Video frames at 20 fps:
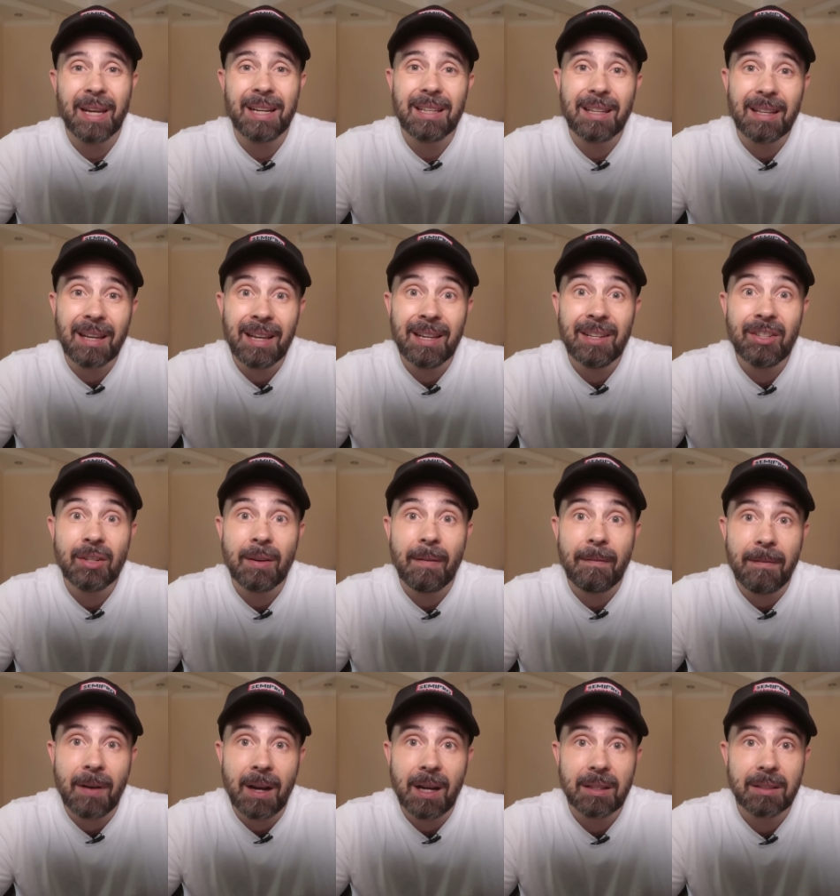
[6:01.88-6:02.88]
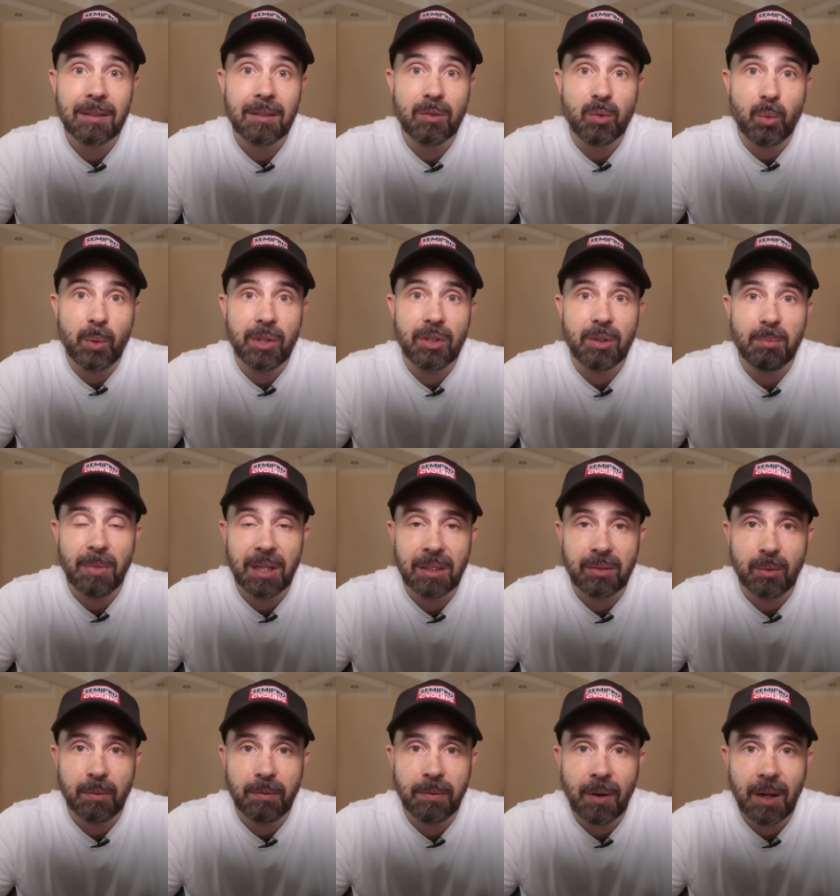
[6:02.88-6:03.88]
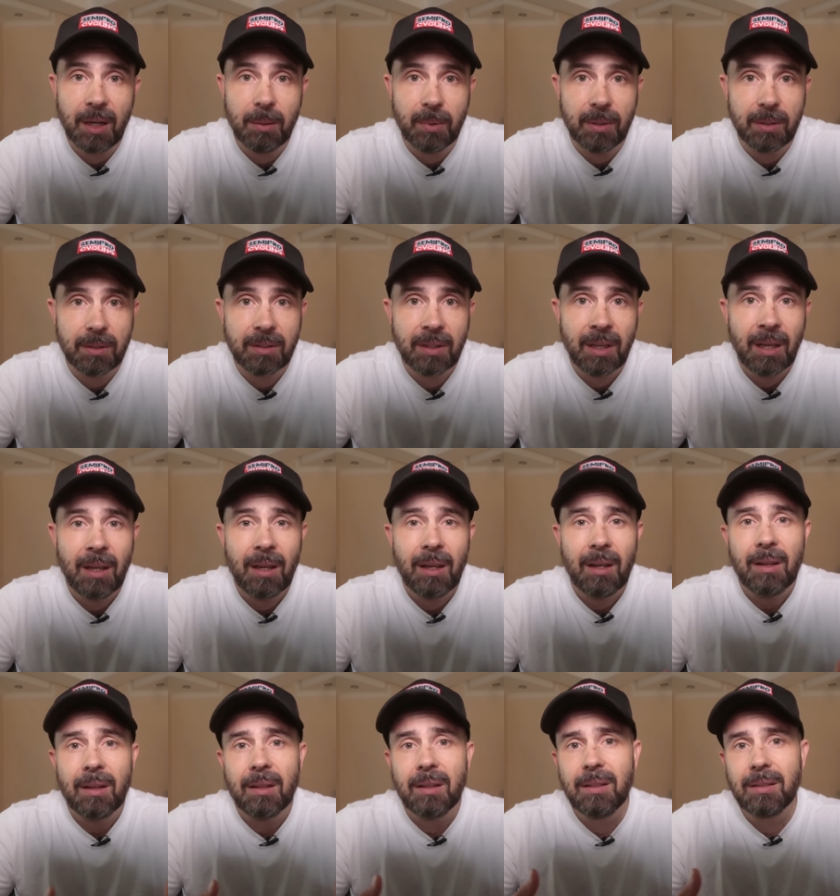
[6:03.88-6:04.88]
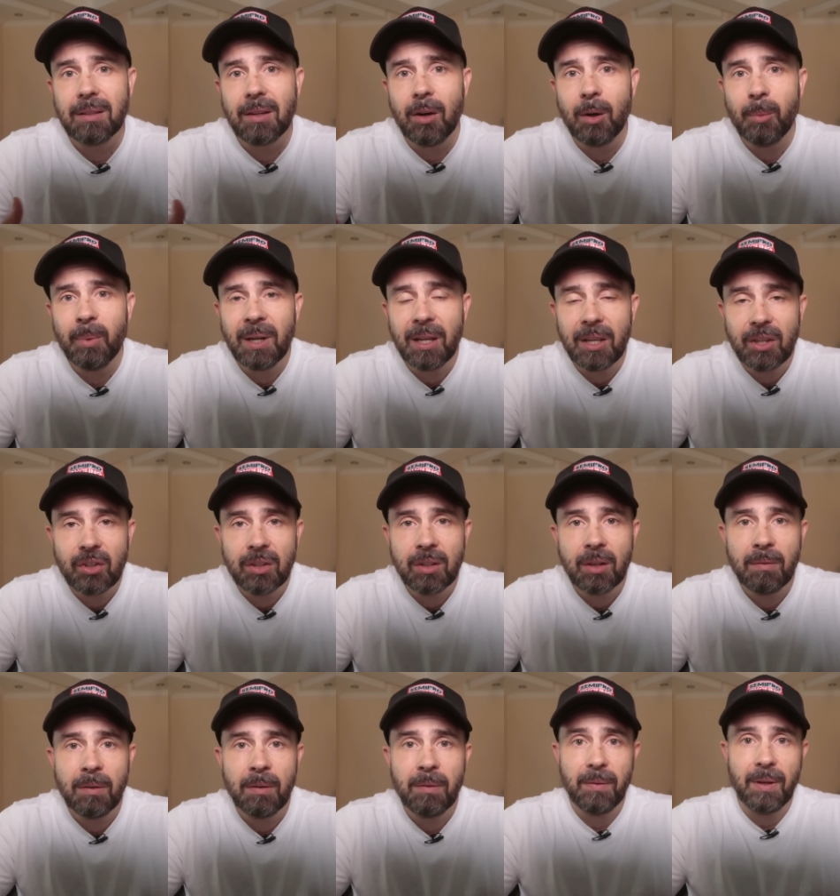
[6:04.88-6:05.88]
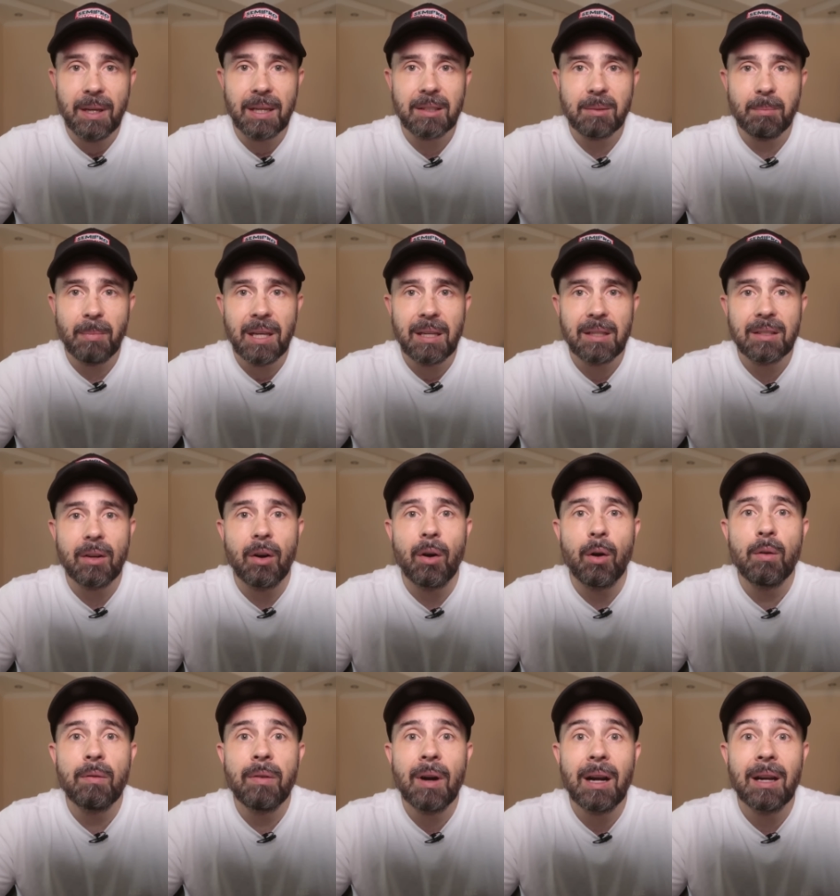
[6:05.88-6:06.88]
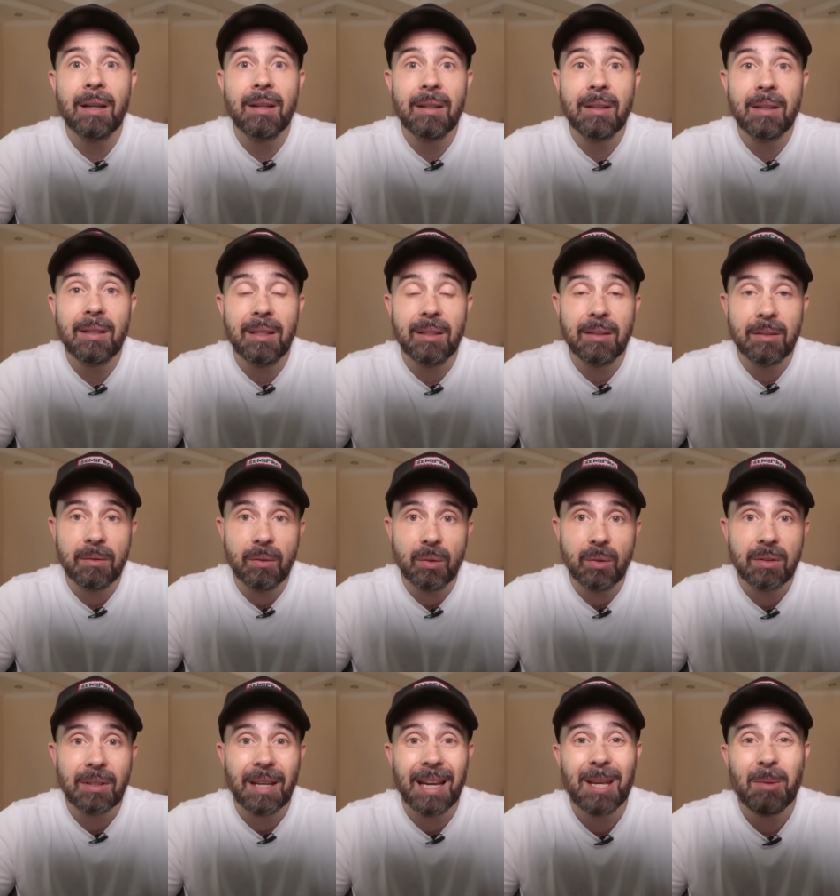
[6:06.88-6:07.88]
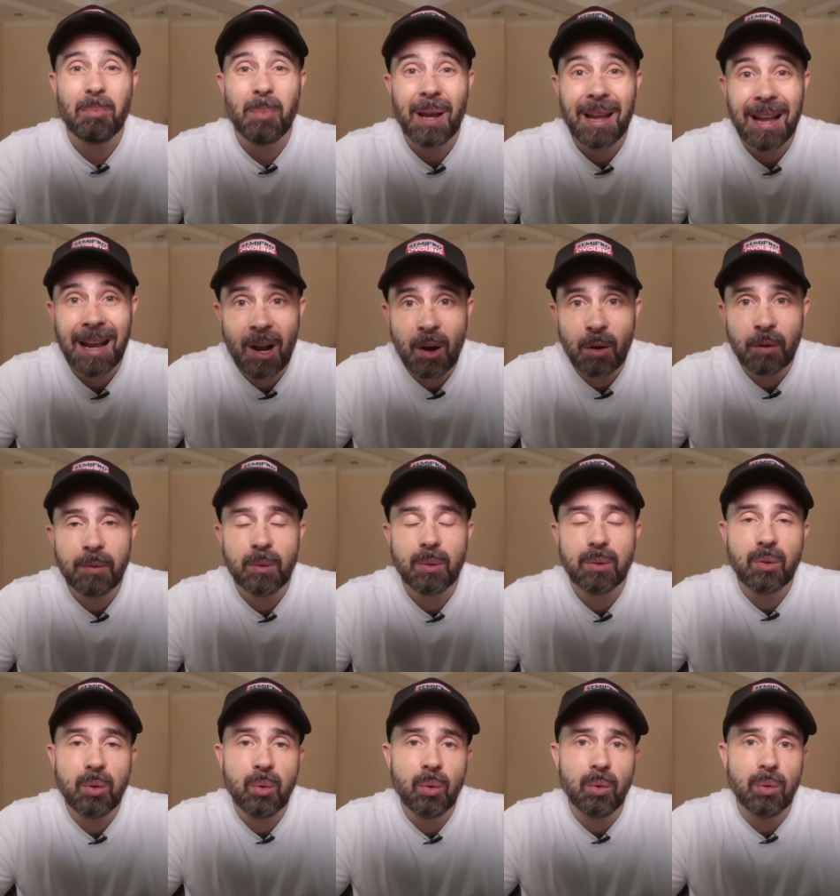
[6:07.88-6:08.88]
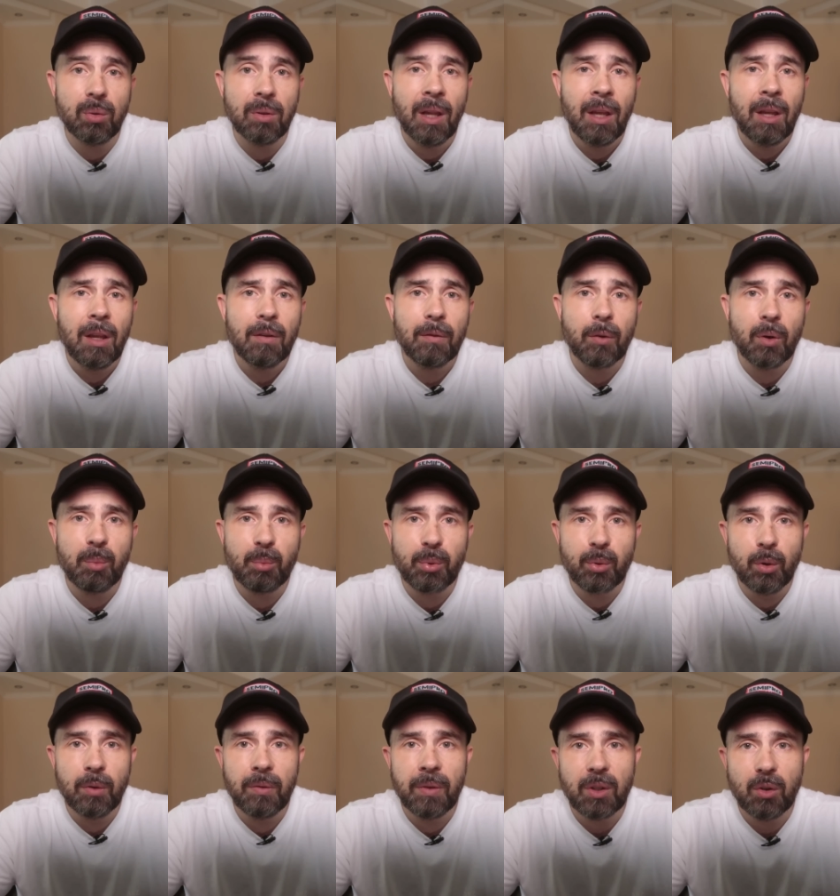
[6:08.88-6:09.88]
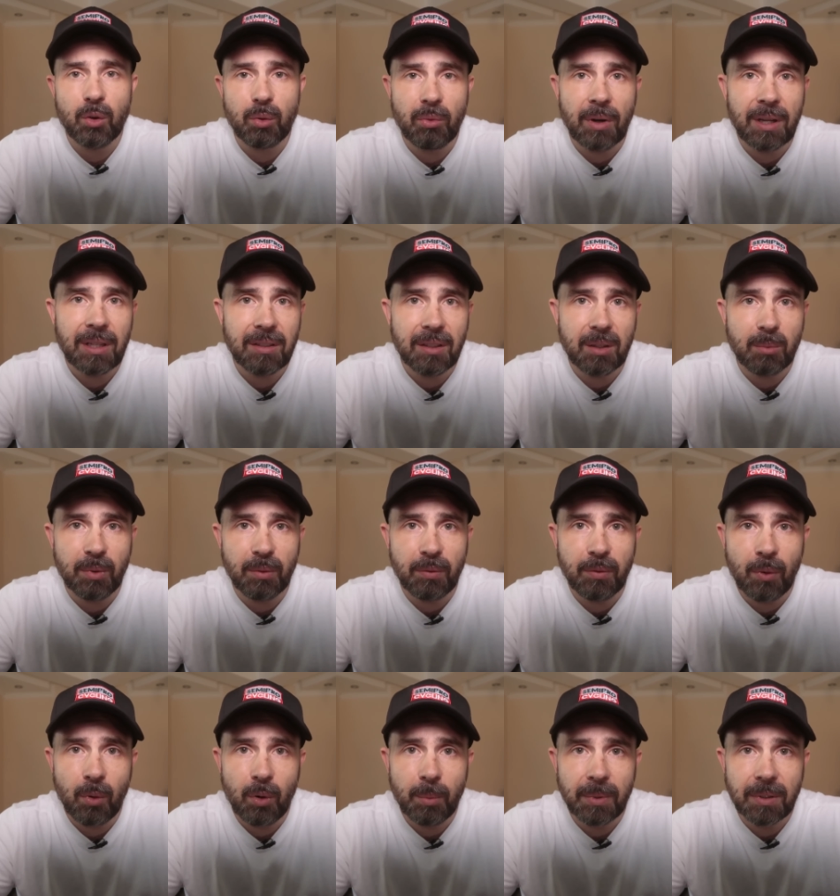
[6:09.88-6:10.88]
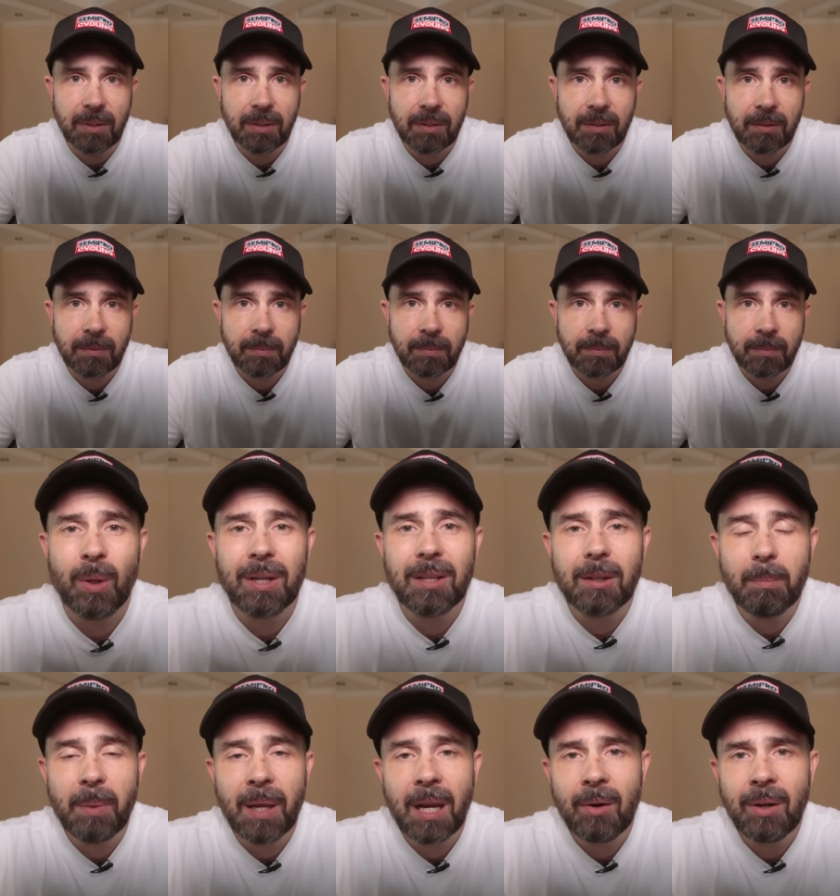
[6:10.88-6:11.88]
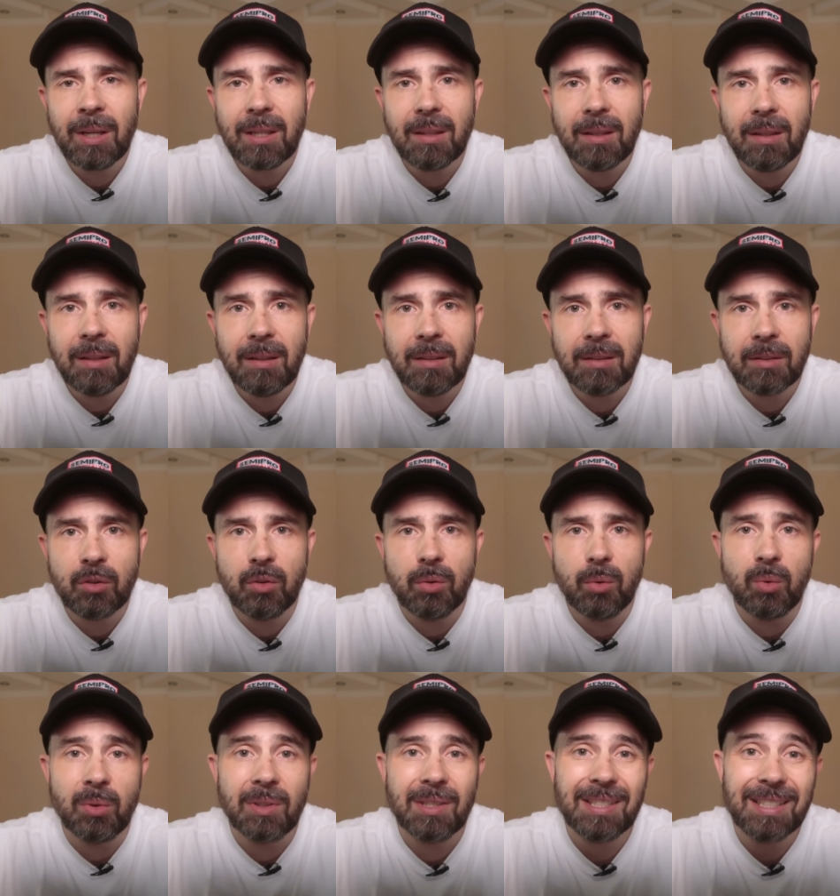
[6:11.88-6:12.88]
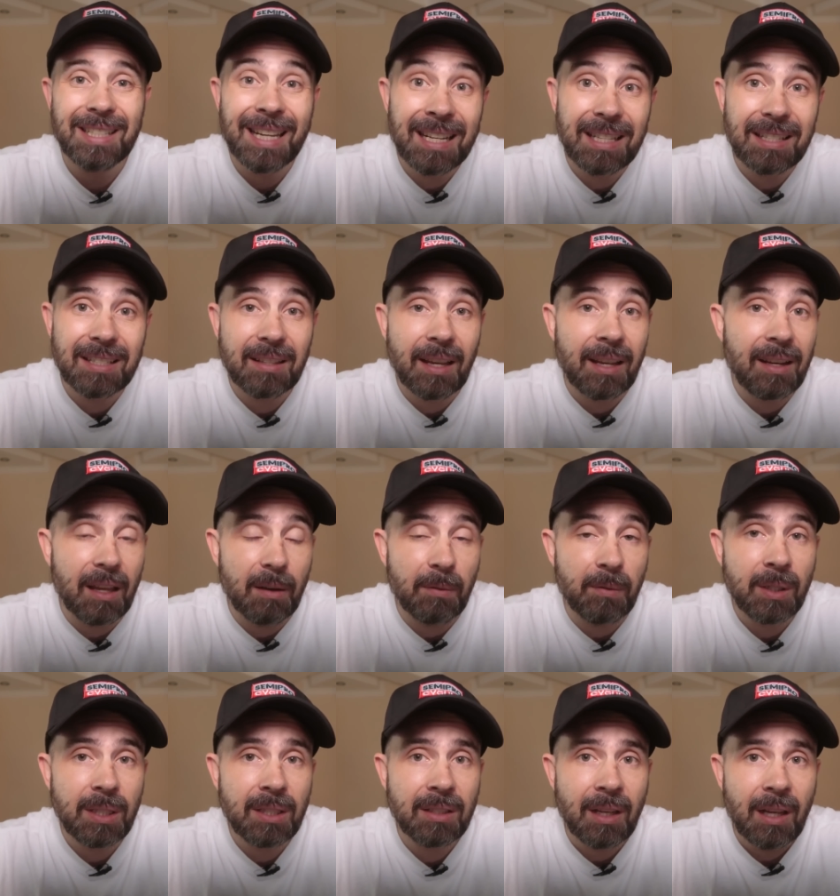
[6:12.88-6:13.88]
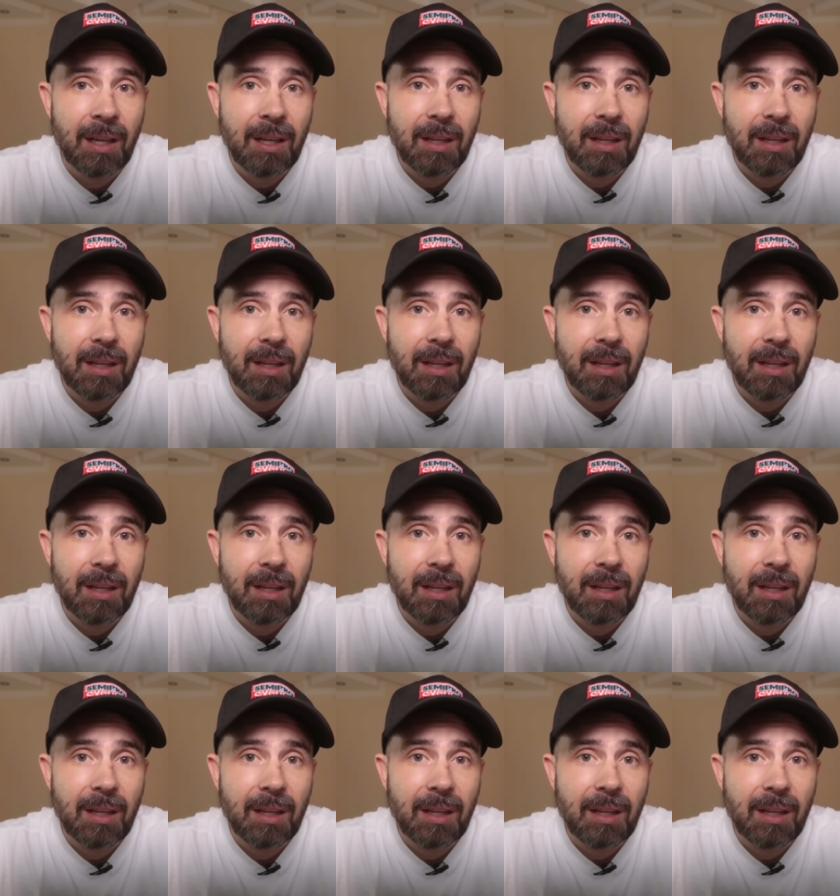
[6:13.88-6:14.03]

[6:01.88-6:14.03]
and engage fast twitch muscle fibers. This combination of effects makes over-under intervals a powerful tool for improving your racing performance. When comparing these to steady state efforts,